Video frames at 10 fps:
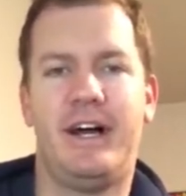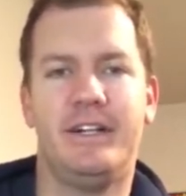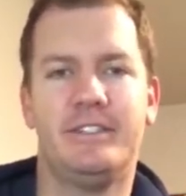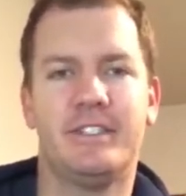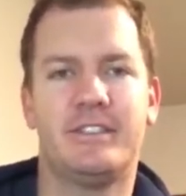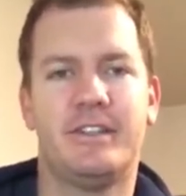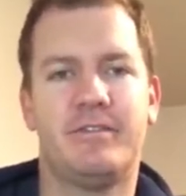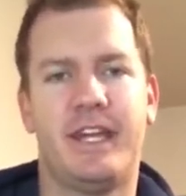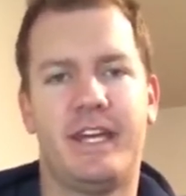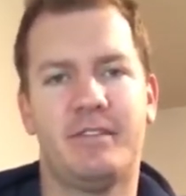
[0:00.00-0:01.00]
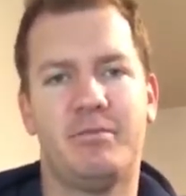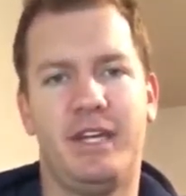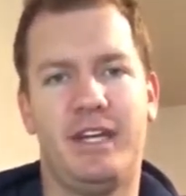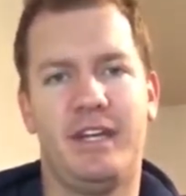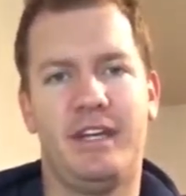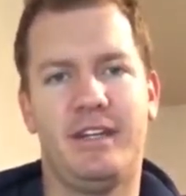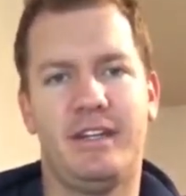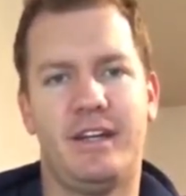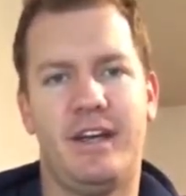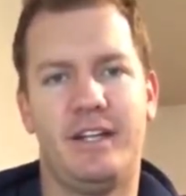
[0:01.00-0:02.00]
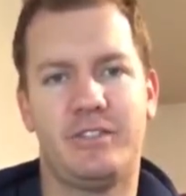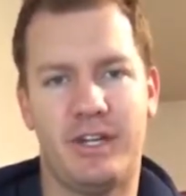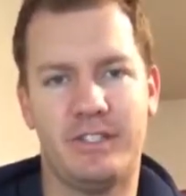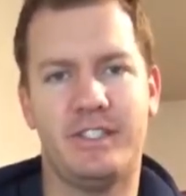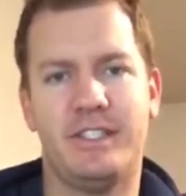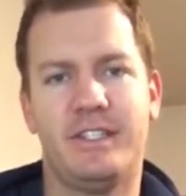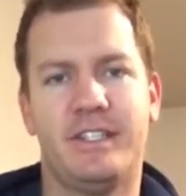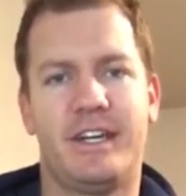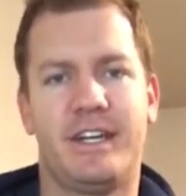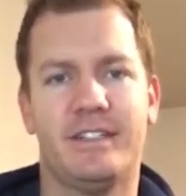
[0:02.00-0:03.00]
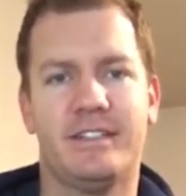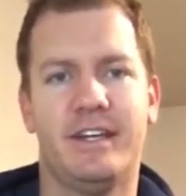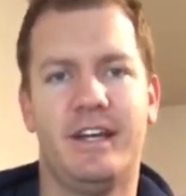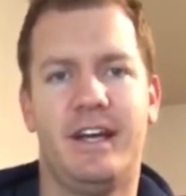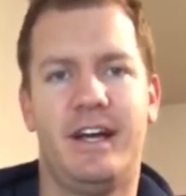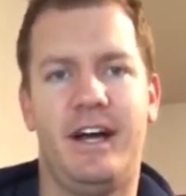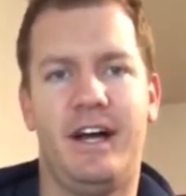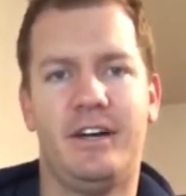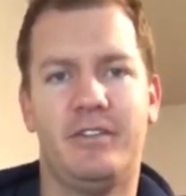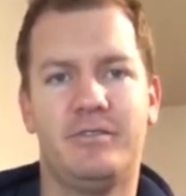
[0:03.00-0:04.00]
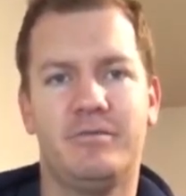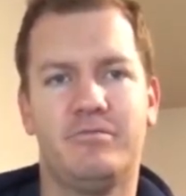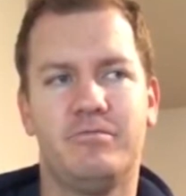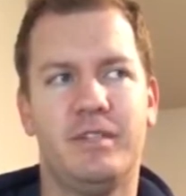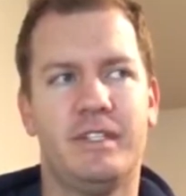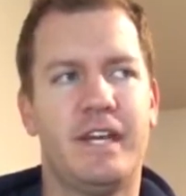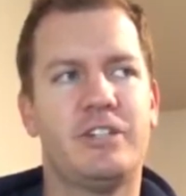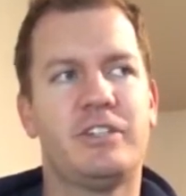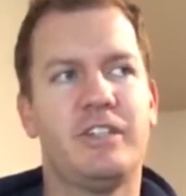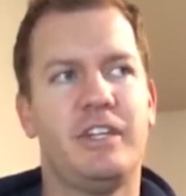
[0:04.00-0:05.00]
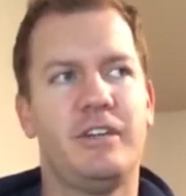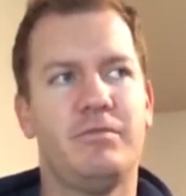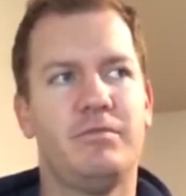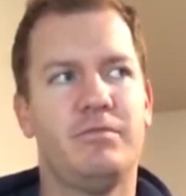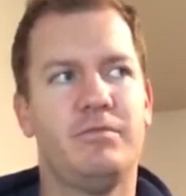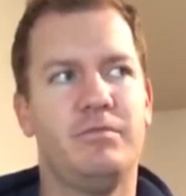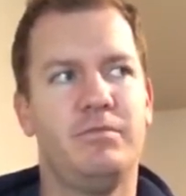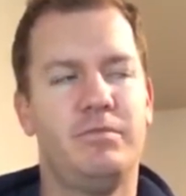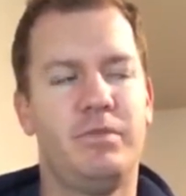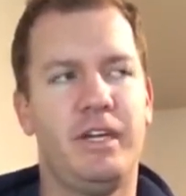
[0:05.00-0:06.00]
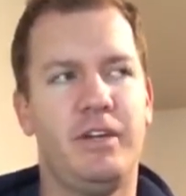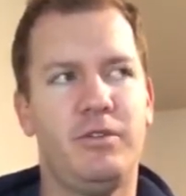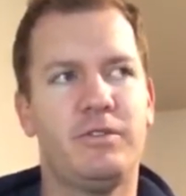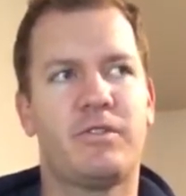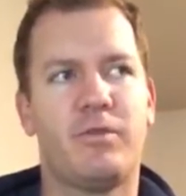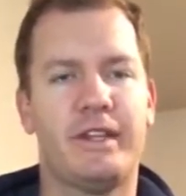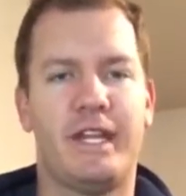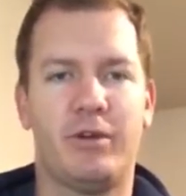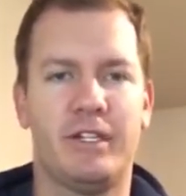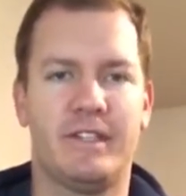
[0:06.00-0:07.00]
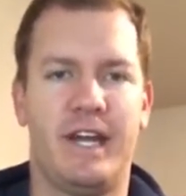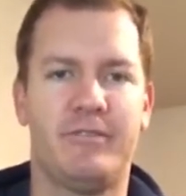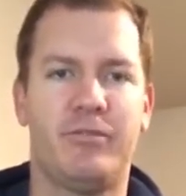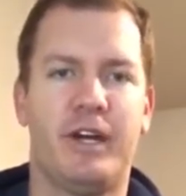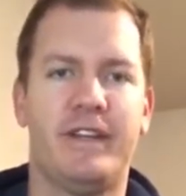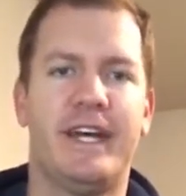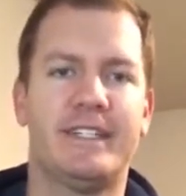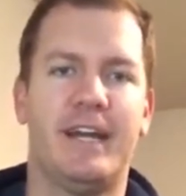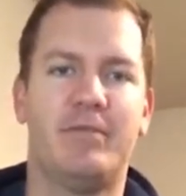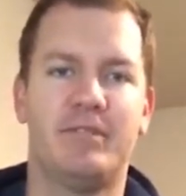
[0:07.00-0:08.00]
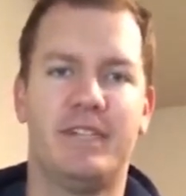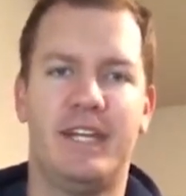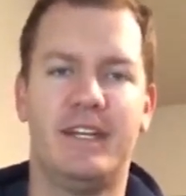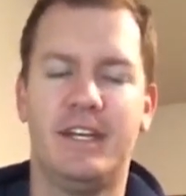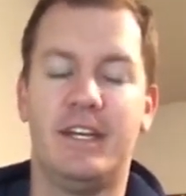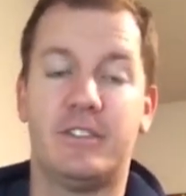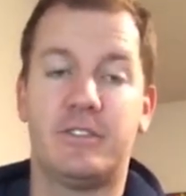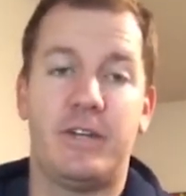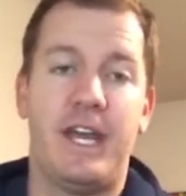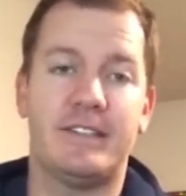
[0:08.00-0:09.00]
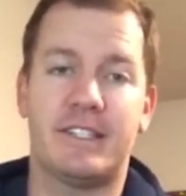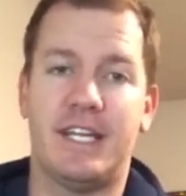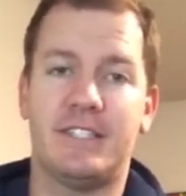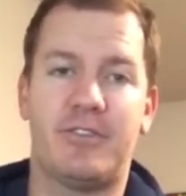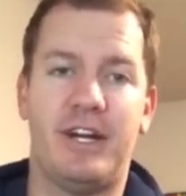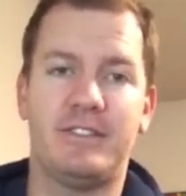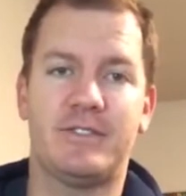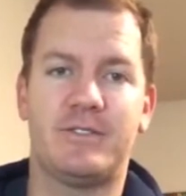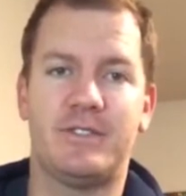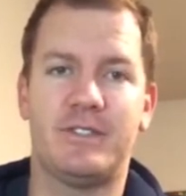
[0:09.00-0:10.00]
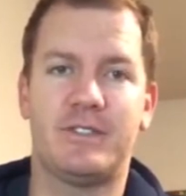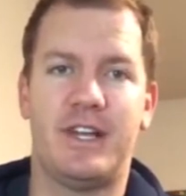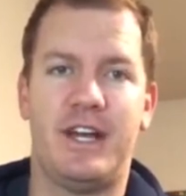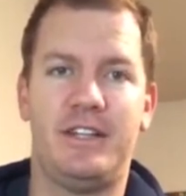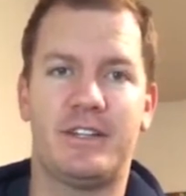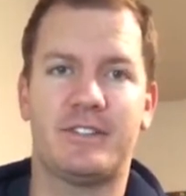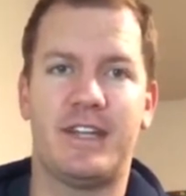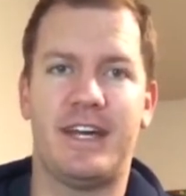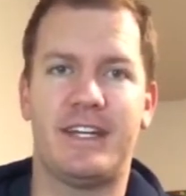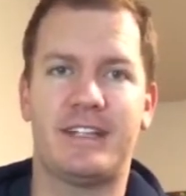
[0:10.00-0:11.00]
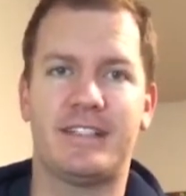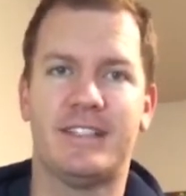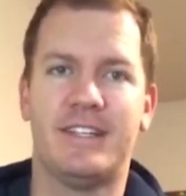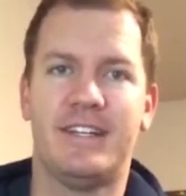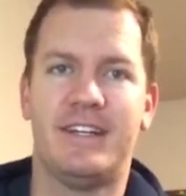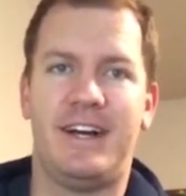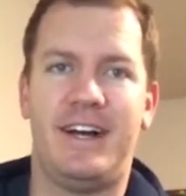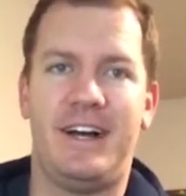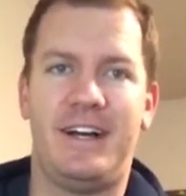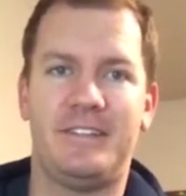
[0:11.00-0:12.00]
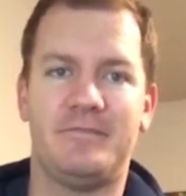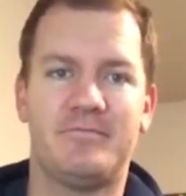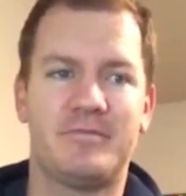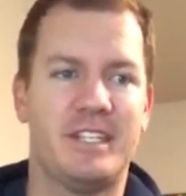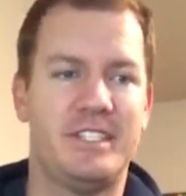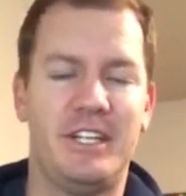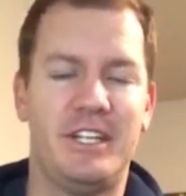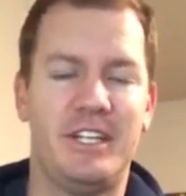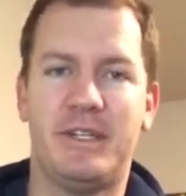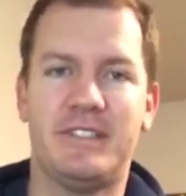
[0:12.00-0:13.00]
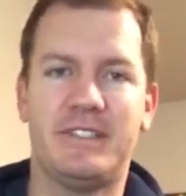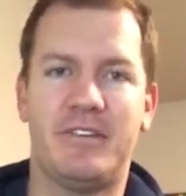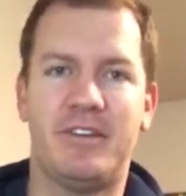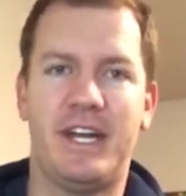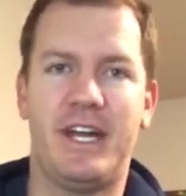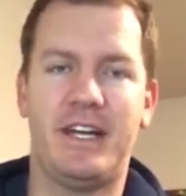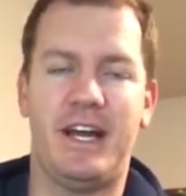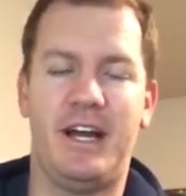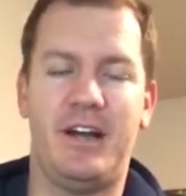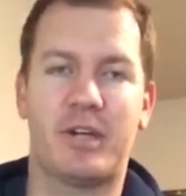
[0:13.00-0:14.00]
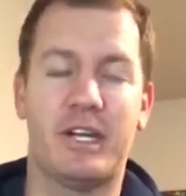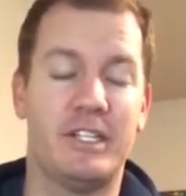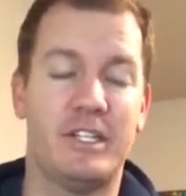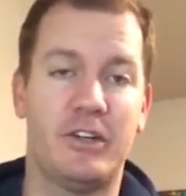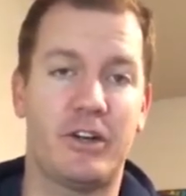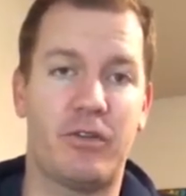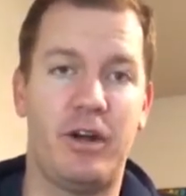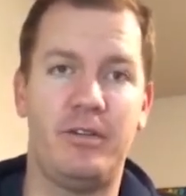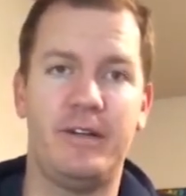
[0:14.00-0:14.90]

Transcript: just if they can be trusted and they can essentially be used for what they were designed for in that time of need. So yeah, success for us just looks like continue the business every day. We're continuing to grow,